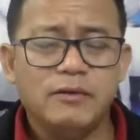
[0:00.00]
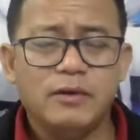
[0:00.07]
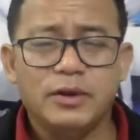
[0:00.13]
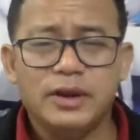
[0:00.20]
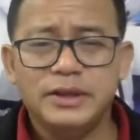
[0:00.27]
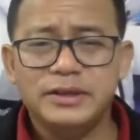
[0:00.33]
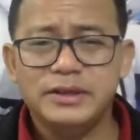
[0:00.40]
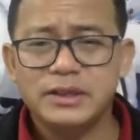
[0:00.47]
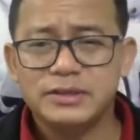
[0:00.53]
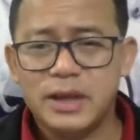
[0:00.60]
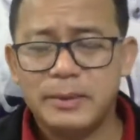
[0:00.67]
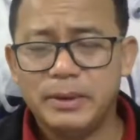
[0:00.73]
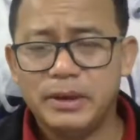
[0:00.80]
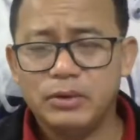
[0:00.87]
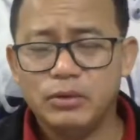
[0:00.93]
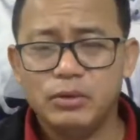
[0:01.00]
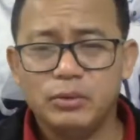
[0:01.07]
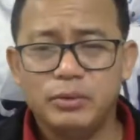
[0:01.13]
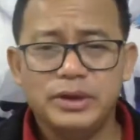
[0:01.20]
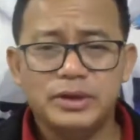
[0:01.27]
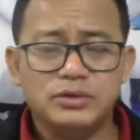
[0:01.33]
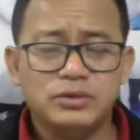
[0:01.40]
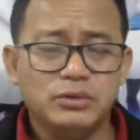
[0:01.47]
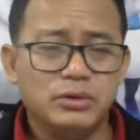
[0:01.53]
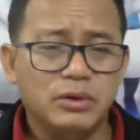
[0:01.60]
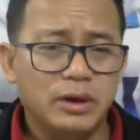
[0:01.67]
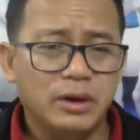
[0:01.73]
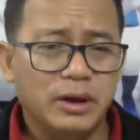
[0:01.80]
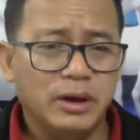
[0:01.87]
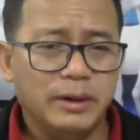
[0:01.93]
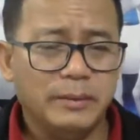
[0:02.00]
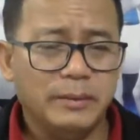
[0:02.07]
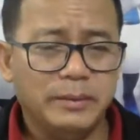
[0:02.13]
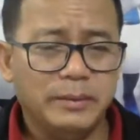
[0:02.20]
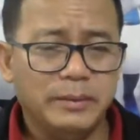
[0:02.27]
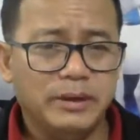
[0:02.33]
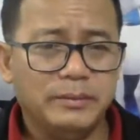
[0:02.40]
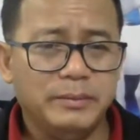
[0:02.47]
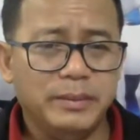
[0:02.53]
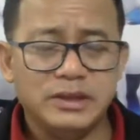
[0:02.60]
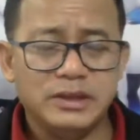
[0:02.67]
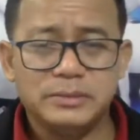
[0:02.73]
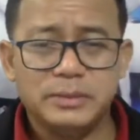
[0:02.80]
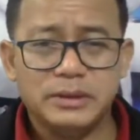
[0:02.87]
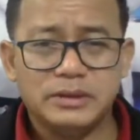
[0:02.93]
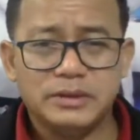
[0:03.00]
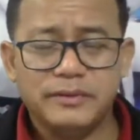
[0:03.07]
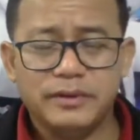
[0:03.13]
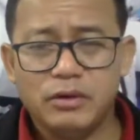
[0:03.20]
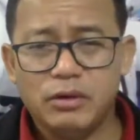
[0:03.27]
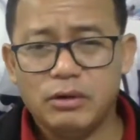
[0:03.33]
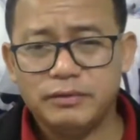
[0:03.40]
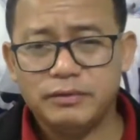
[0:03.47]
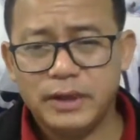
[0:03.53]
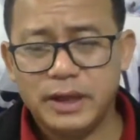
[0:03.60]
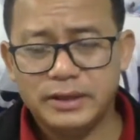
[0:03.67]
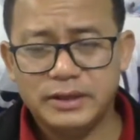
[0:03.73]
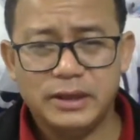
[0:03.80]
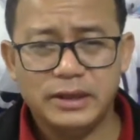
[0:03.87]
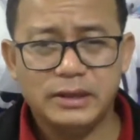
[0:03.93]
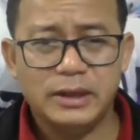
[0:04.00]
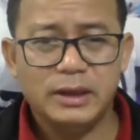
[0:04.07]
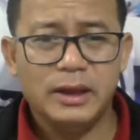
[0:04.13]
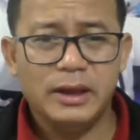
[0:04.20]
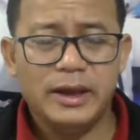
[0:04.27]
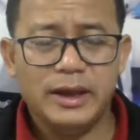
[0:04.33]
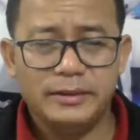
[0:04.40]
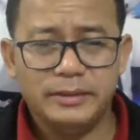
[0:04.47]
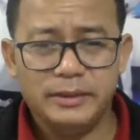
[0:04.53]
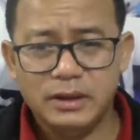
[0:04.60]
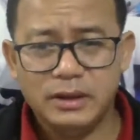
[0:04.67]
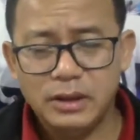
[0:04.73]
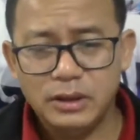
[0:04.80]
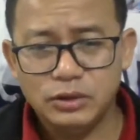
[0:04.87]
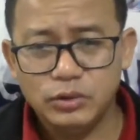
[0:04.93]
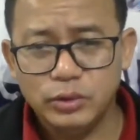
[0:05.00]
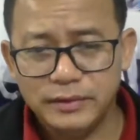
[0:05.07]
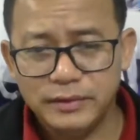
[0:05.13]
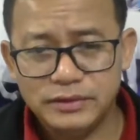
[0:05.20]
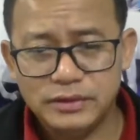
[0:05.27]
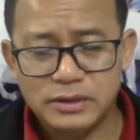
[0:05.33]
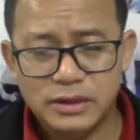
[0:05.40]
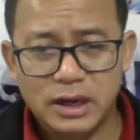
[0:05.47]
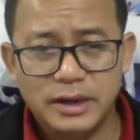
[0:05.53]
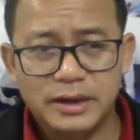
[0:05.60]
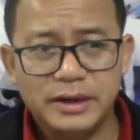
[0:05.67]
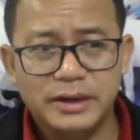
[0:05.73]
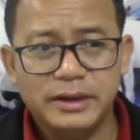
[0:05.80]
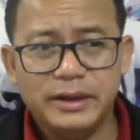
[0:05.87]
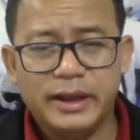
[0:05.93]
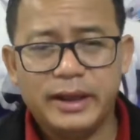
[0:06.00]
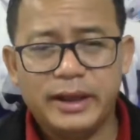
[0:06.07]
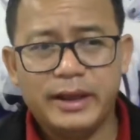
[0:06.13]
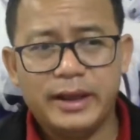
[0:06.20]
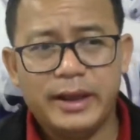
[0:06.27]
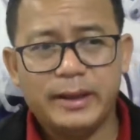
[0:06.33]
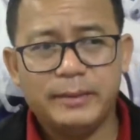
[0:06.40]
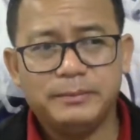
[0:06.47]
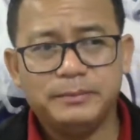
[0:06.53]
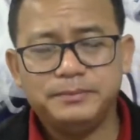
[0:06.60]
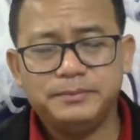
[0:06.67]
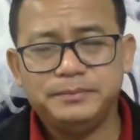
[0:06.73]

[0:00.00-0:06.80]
For Indian timing, we need to be very specific of the attending at the 12:30 a.m.